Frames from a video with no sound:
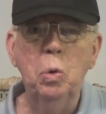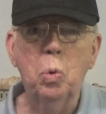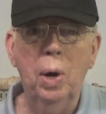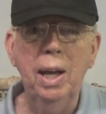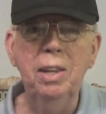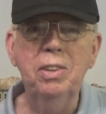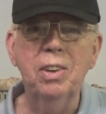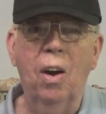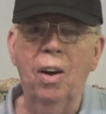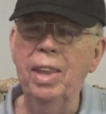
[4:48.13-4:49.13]

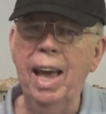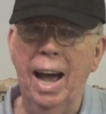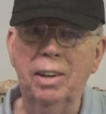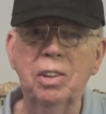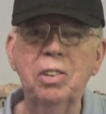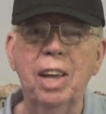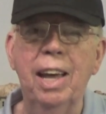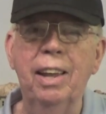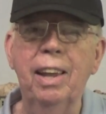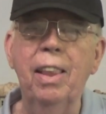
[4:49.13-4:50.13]
Trains are the actors,
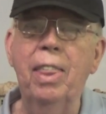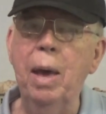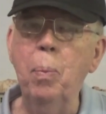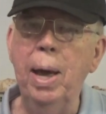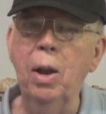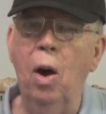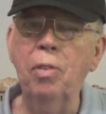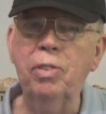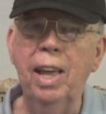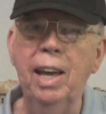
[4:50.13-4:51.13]
and they wait
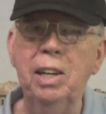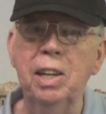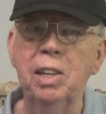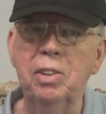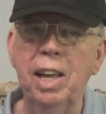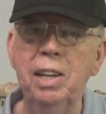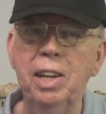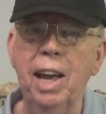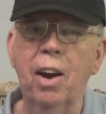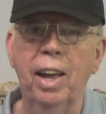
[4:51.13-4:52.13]
offstage in the
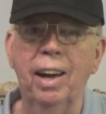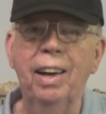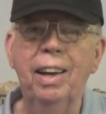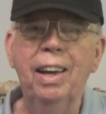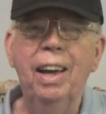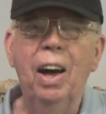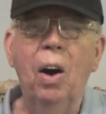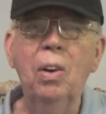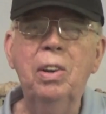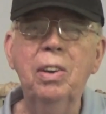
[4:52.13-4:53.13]
staging area
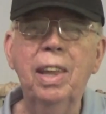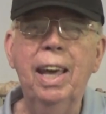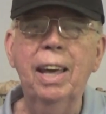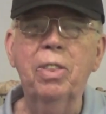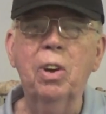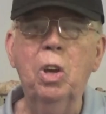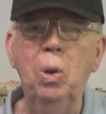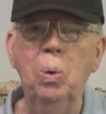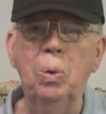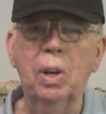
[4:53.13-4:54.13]
until they get their
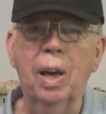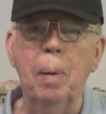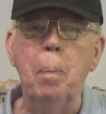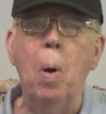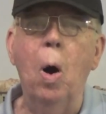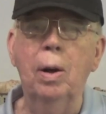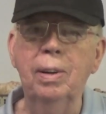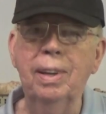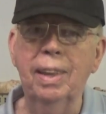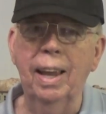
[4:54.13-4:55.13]
cue to come
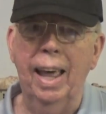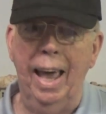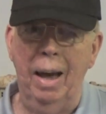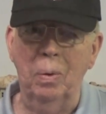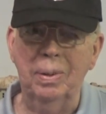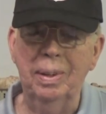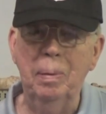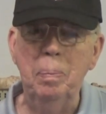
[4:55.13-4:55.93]
onto the layout.